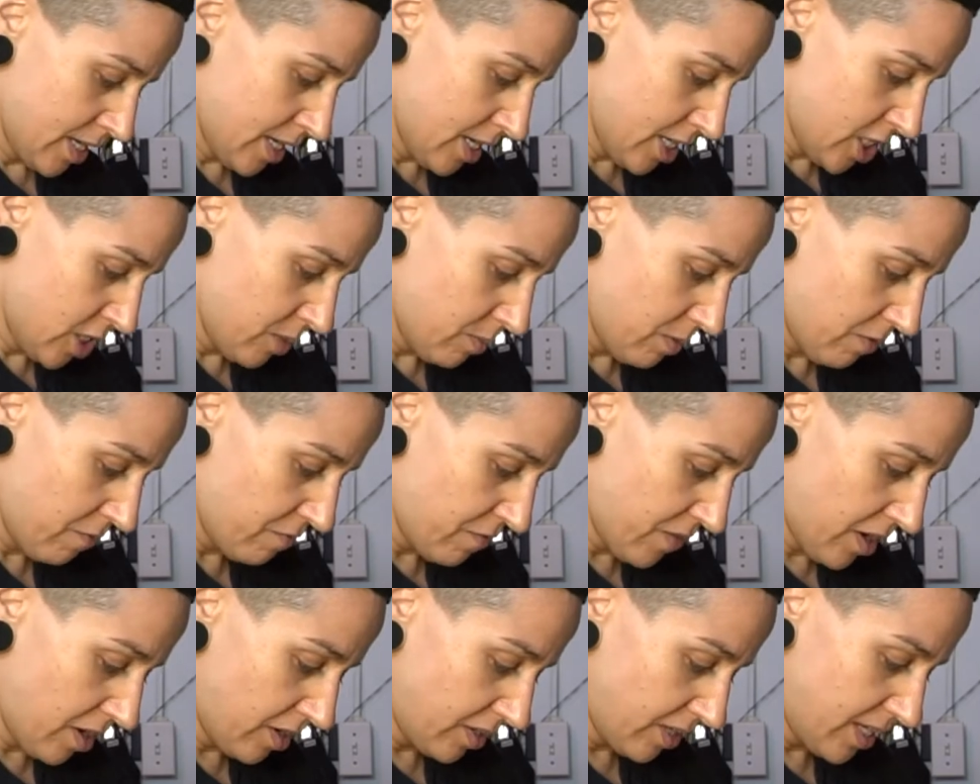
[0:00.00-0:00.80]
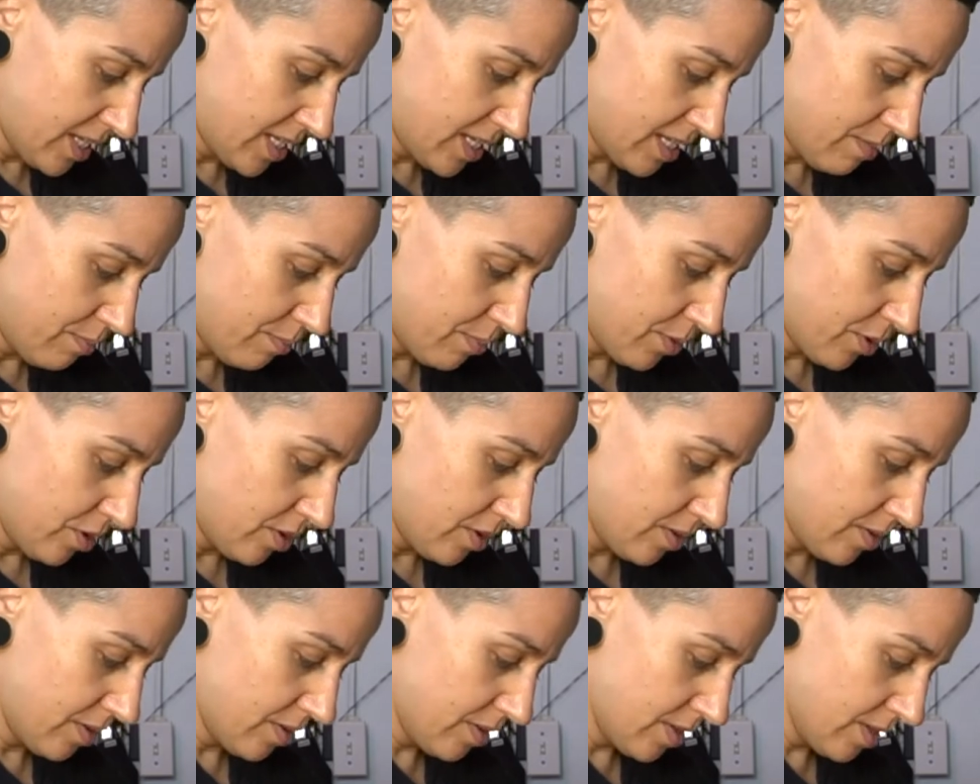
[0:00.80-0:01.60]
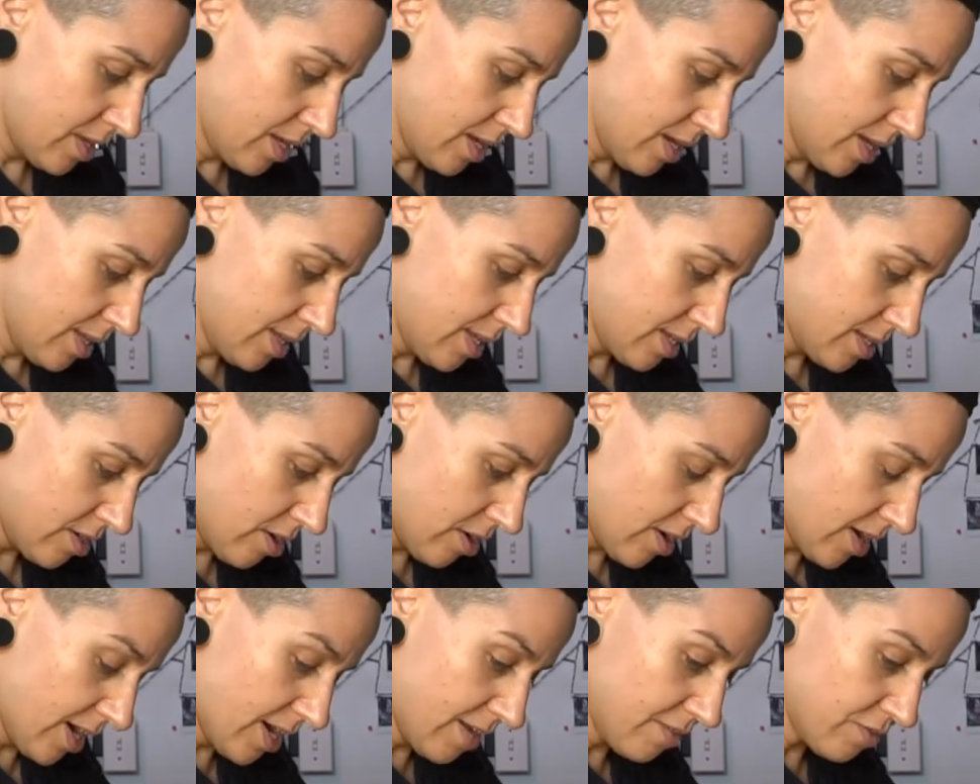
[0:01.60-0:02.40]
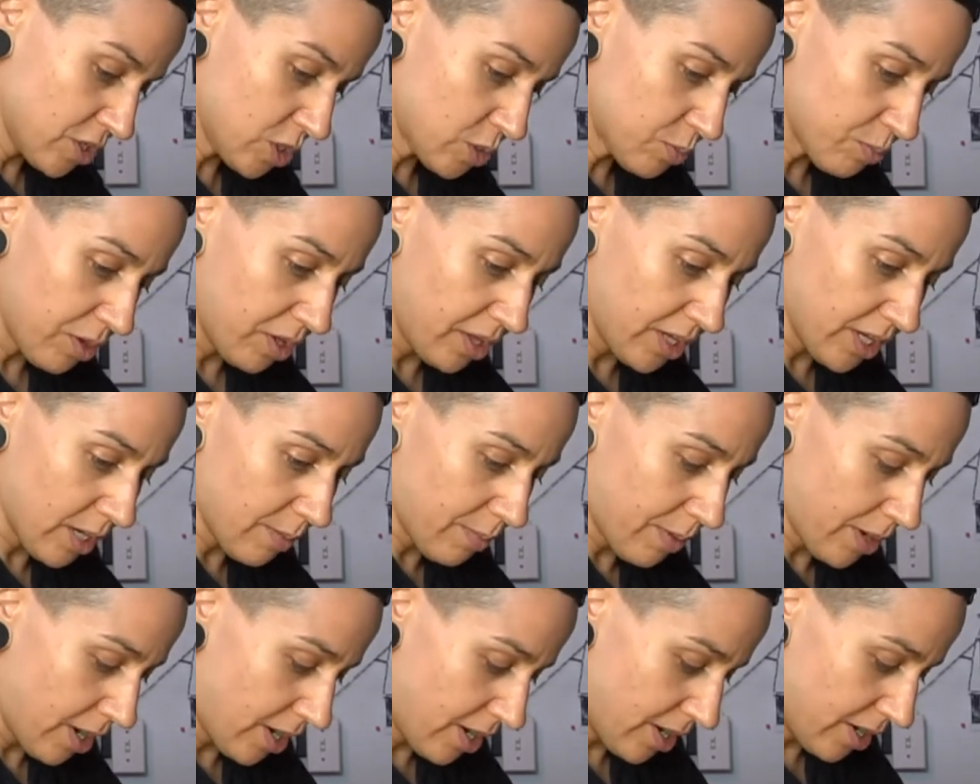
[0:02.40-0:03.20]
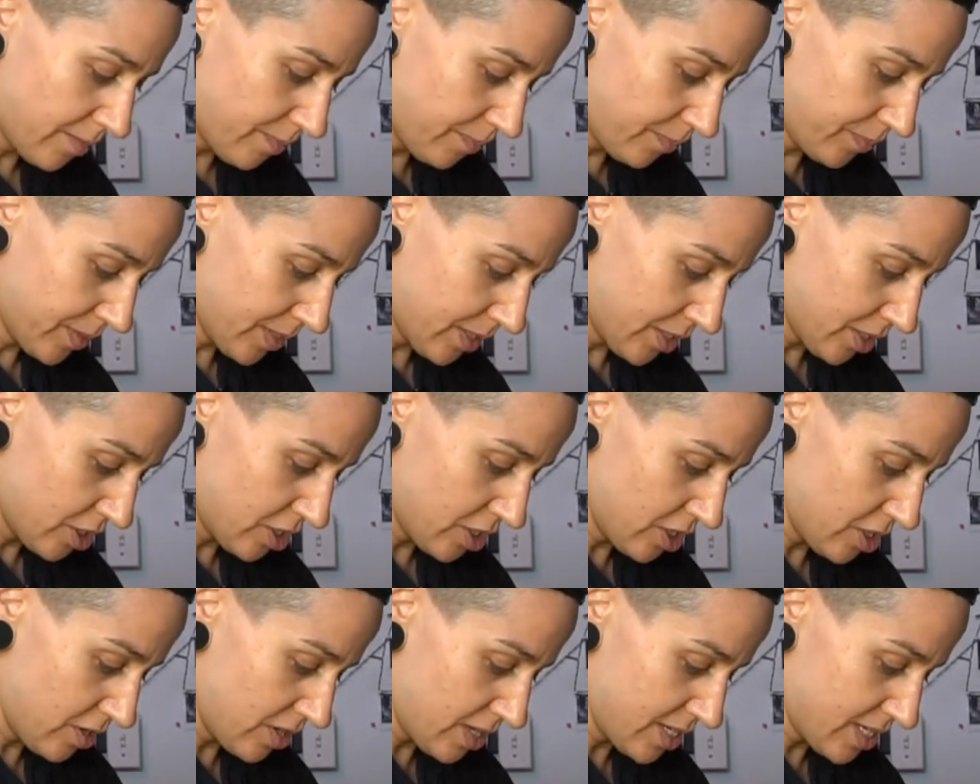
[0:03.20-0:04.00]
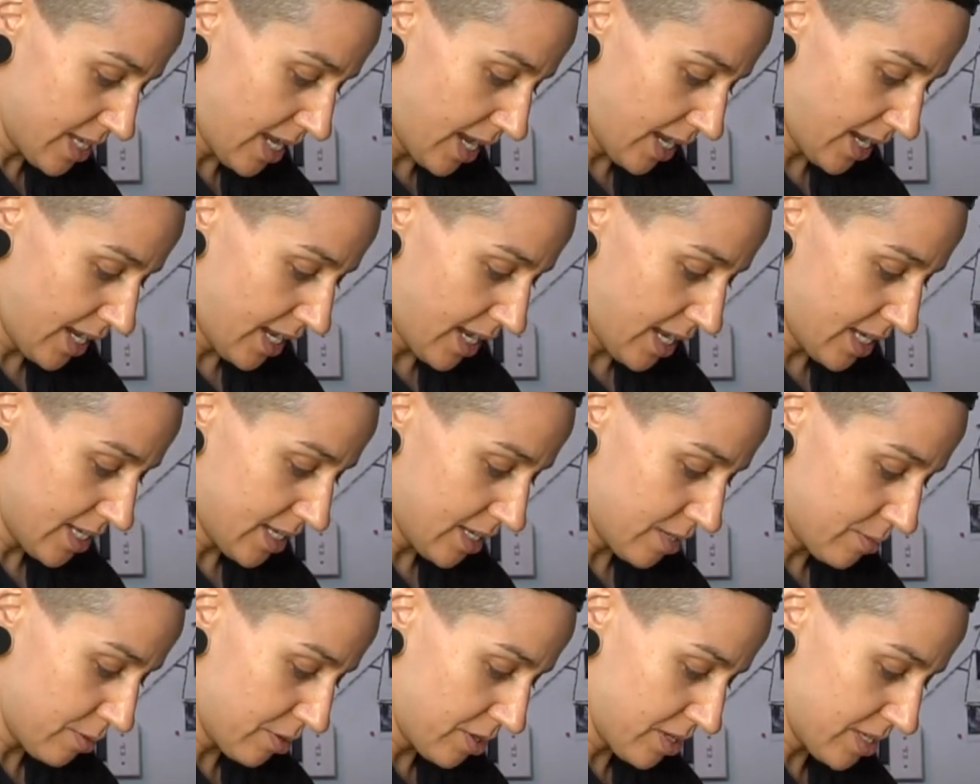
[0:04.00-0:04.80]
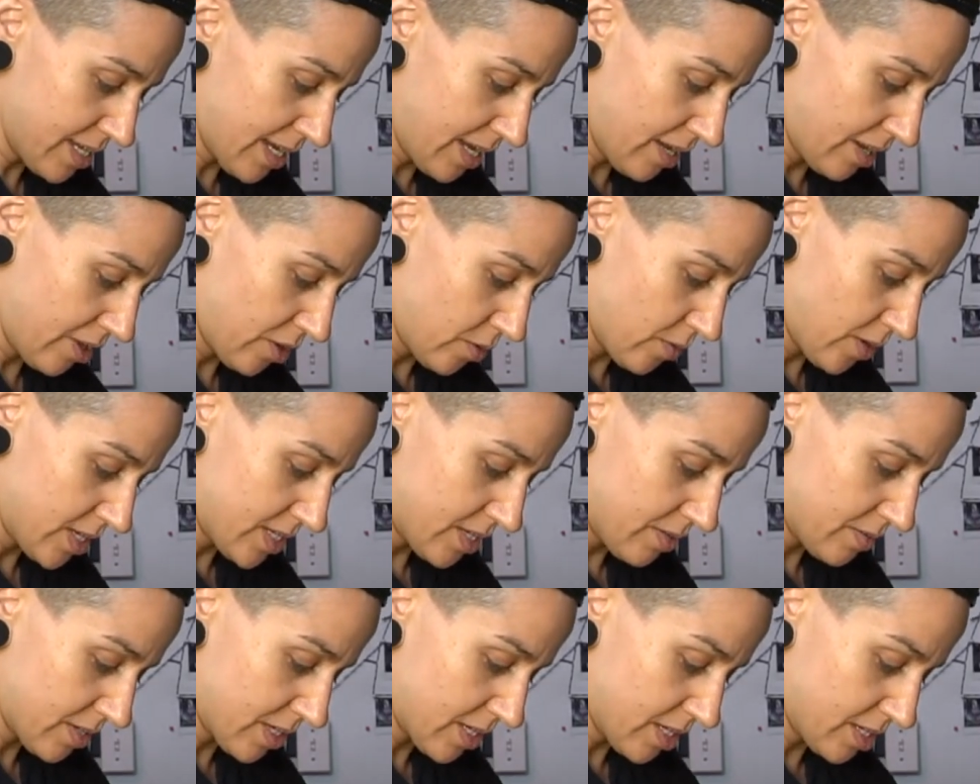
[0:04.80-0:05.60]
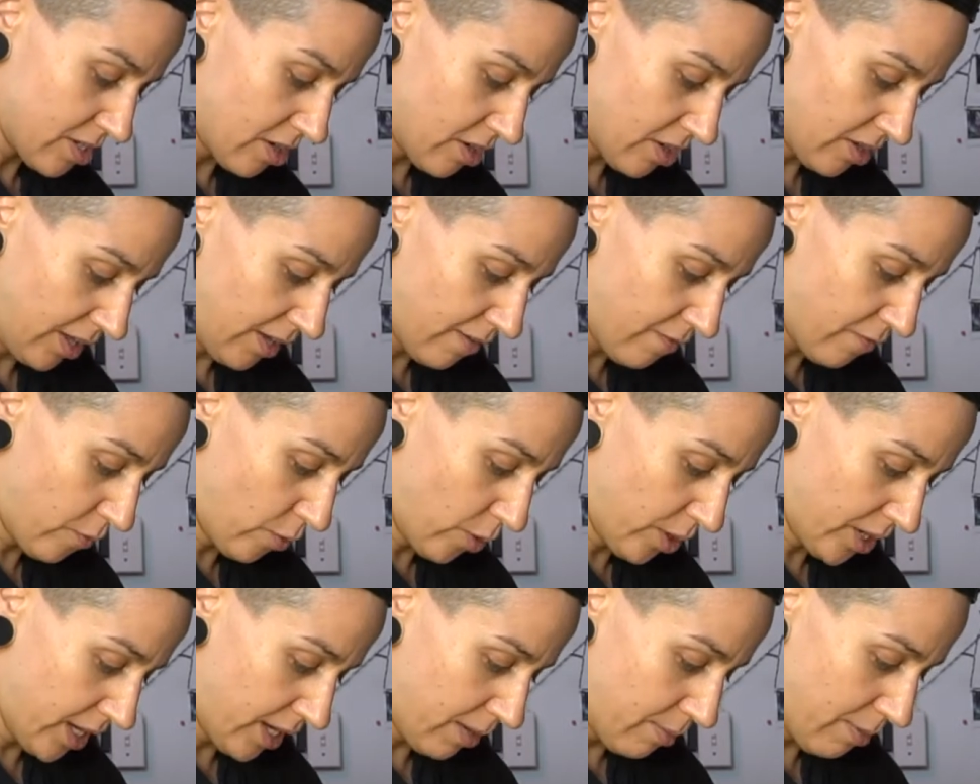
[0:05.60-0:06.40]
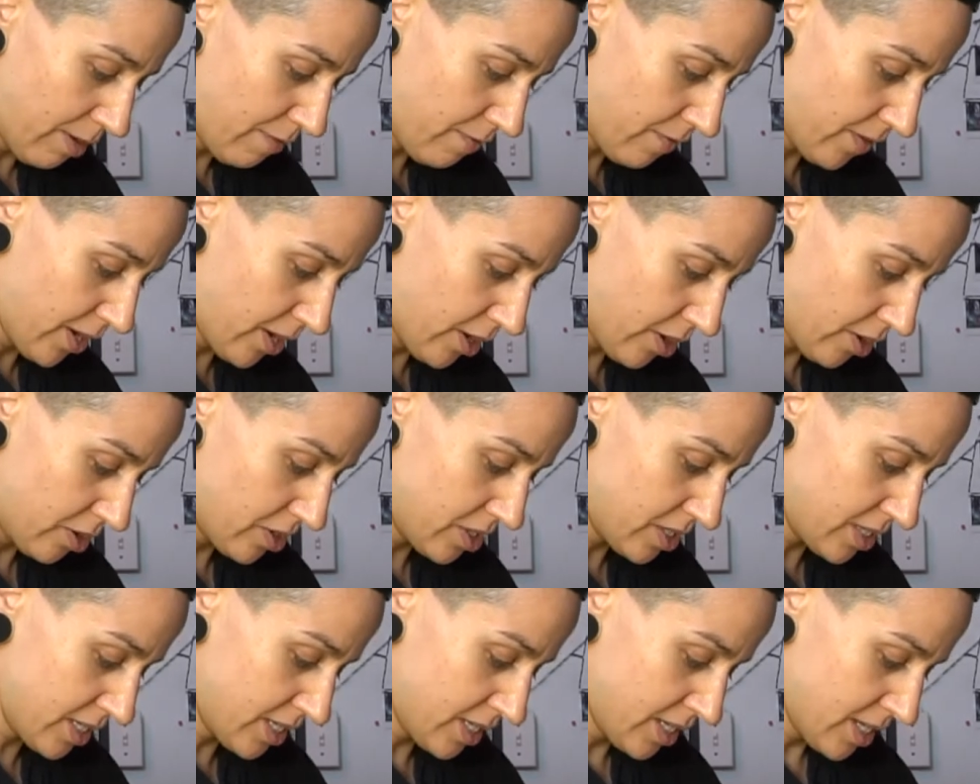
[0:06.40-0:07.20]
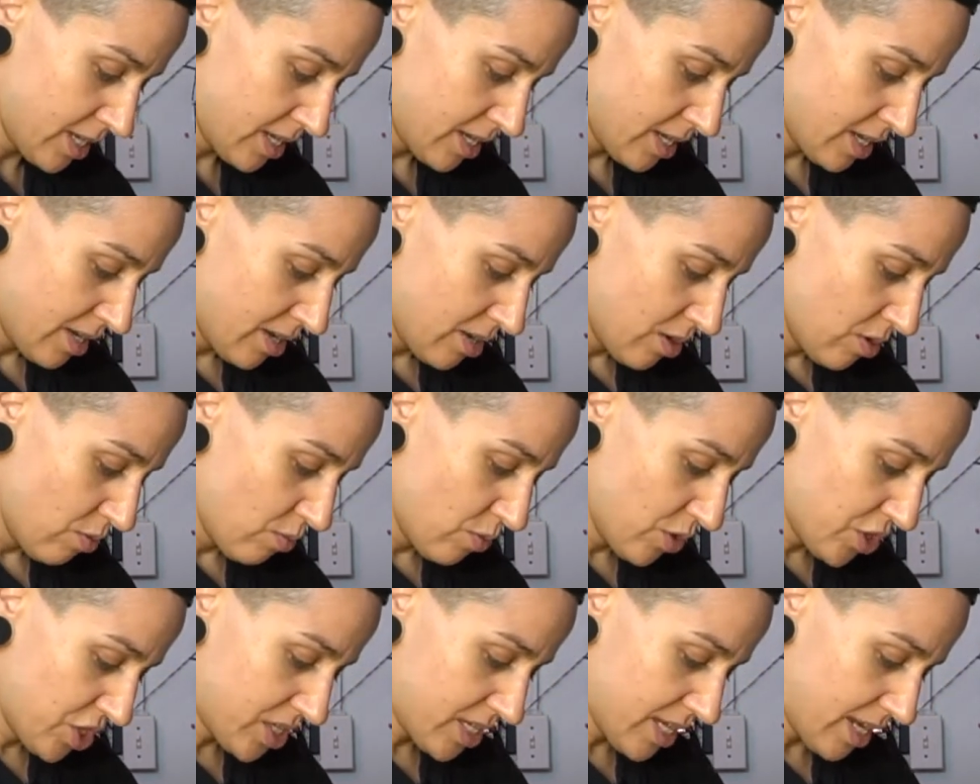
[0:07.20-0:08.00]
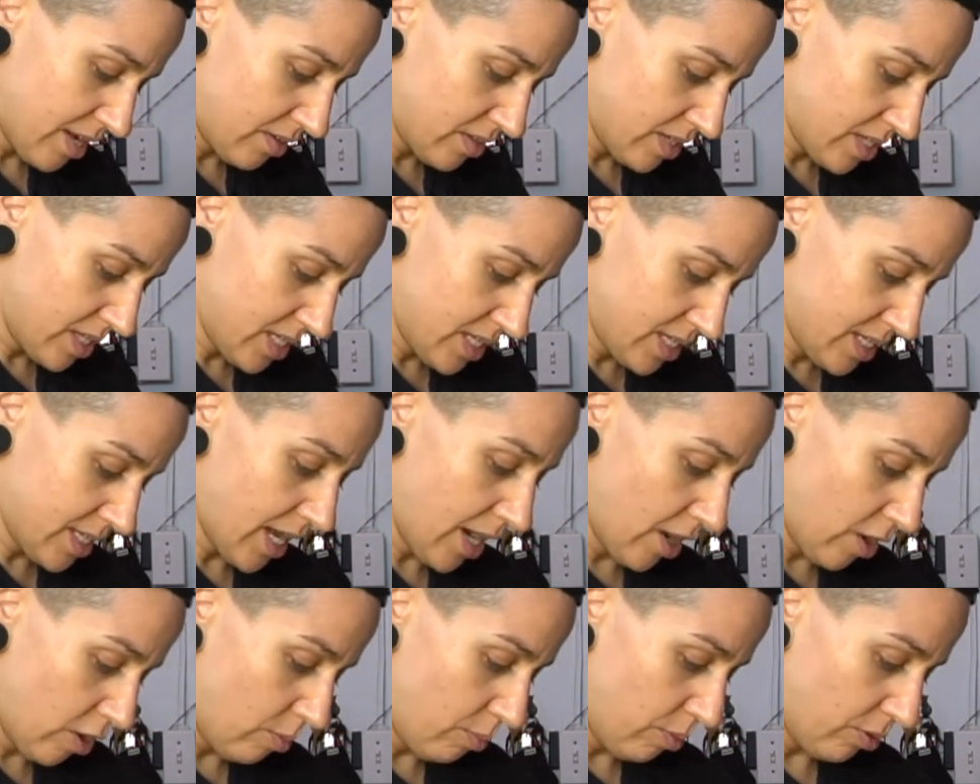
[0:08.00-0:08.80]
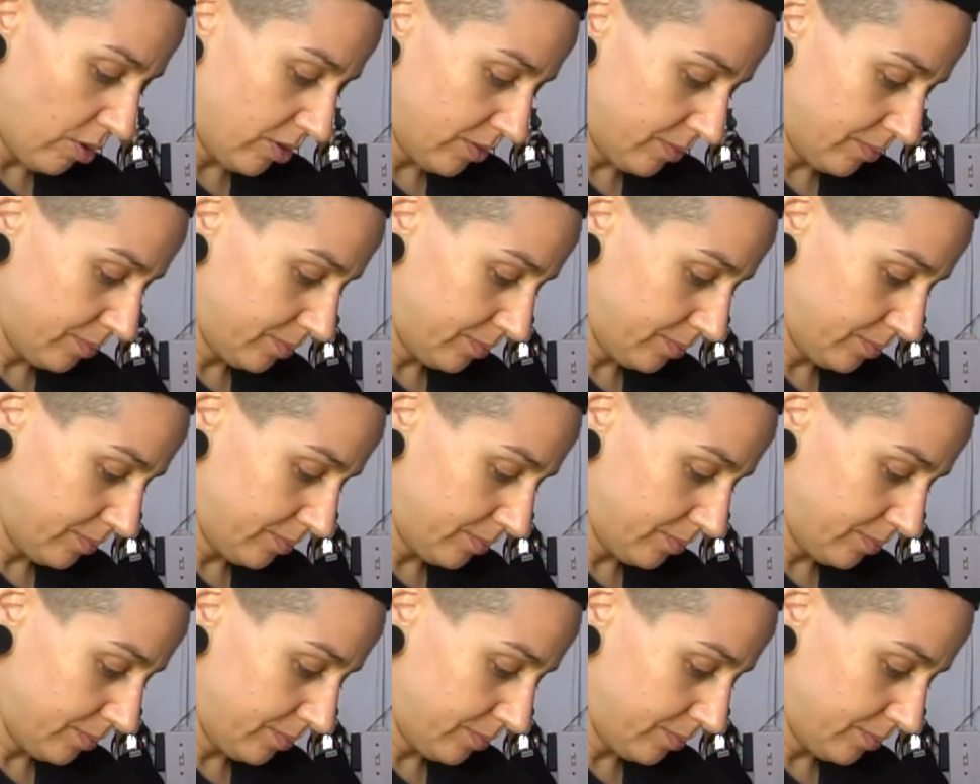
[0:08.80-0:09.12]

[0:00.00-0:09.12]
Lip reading: Should be fairly simple. They start kind of just pulling apart. I'll show you in a second. I said to put it down, otherwise I was going to start like forking my fingers, which sounds terrible.